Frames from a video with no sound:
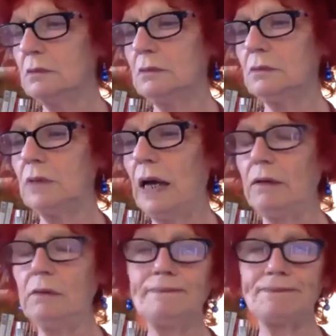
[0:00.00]
Then
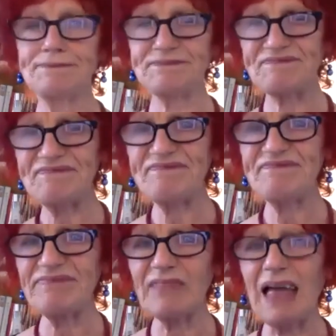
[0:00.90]

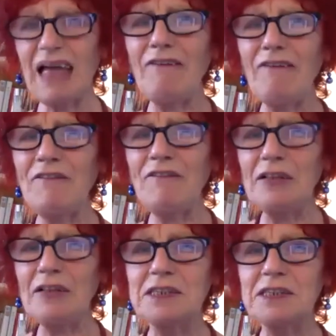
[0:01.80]
I
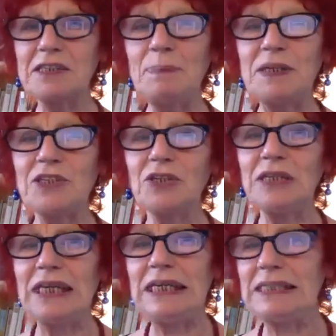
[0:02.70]
felt a bit
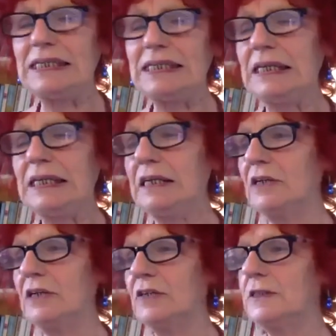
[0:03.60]
uneasy
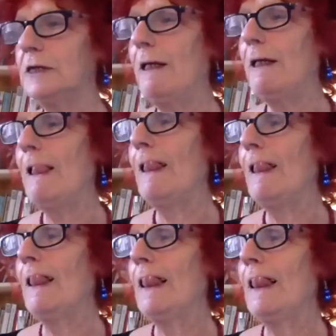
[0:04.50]
because
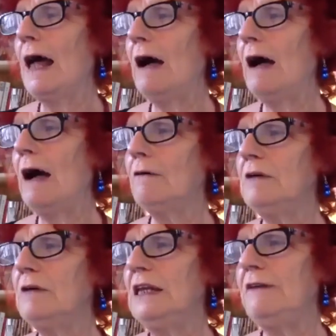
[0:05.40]
I
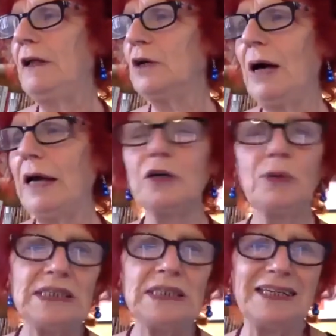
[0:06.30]
really felt quite
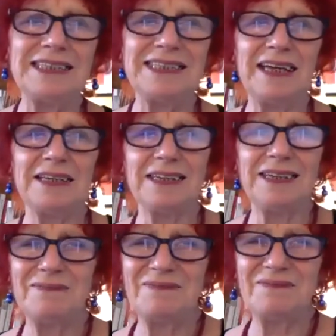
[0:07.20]
queasy and I said,
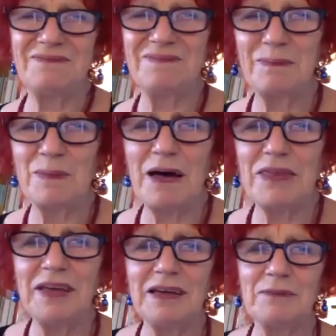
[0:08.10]
I
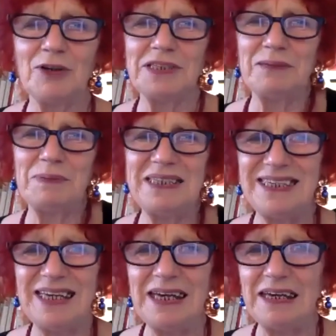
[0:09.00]
think I'm going to be sick.